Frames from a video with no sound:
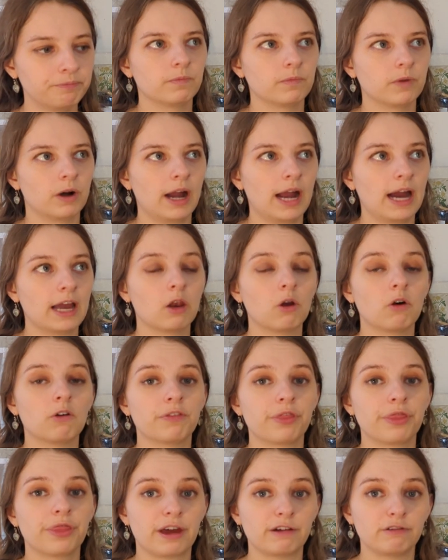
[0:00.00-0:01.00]
I had a lot of
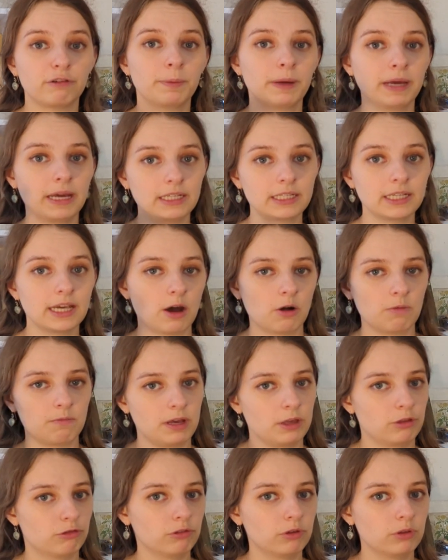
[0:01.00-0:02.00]
therapy to help me
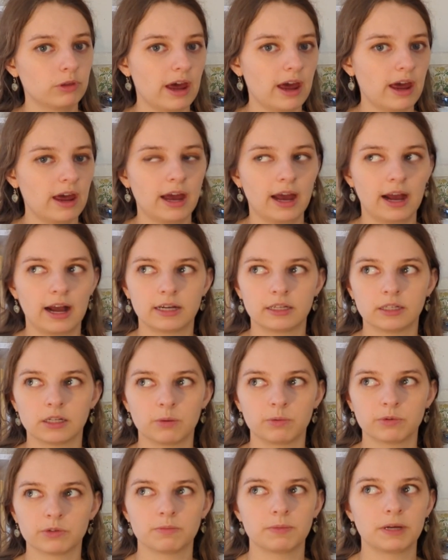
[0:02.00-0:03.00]
through that, and I
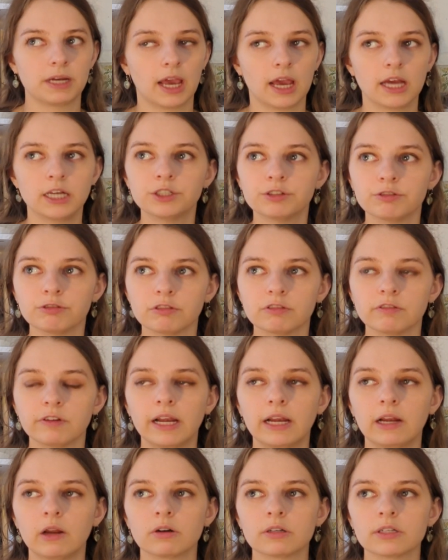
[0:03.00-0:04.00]
was on medication for a
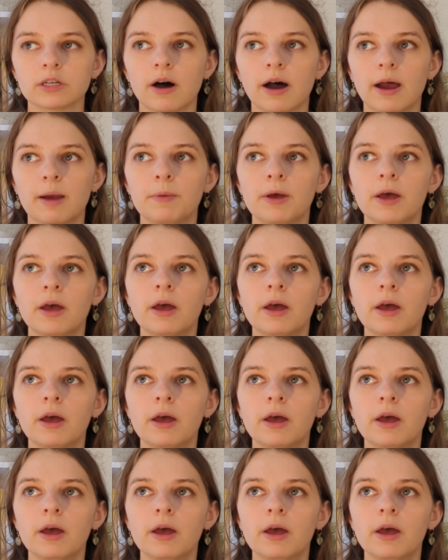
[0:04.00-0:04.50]
really long time.